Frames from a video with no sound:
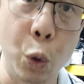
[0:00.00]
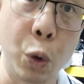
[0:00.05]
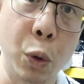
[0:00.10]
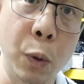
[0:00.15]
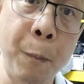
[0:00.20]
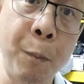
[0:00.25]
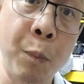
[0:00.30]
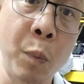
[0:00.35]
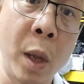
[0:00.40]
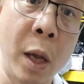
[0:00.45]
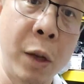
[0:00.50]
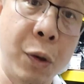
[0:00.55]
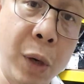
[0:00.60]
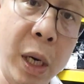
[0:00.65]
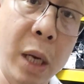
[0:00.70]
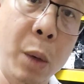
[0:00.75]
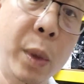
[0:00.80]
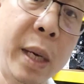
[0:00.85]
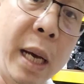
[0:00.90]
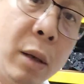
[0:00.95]
to
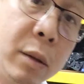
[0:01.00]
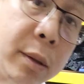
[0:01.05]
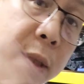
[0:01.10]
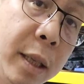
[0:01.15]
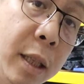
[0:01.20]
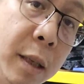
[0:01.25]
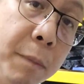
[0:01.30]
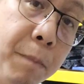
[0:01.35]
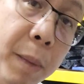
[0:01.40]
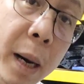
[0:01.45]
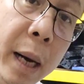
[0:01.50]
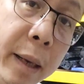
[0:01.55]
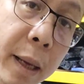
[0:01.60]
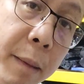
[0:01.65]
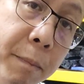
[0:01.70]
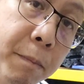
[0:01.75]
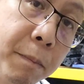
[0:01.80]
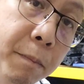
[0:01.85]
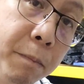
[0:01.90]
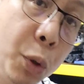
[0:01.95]
straight away I'll take the part
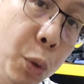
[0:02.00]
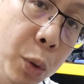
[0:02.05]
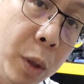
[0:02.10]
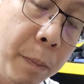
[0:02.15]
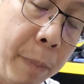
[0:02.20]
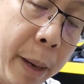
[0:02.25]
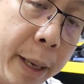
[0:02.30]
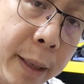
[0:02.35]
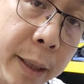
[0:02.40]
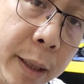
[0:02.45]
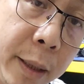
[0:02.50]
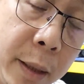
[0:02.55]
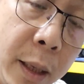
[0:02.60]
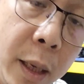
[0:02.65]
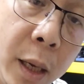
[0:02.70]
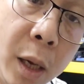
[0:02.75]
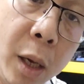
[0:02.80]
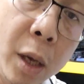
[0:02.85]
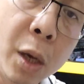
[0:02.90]
and do the packing.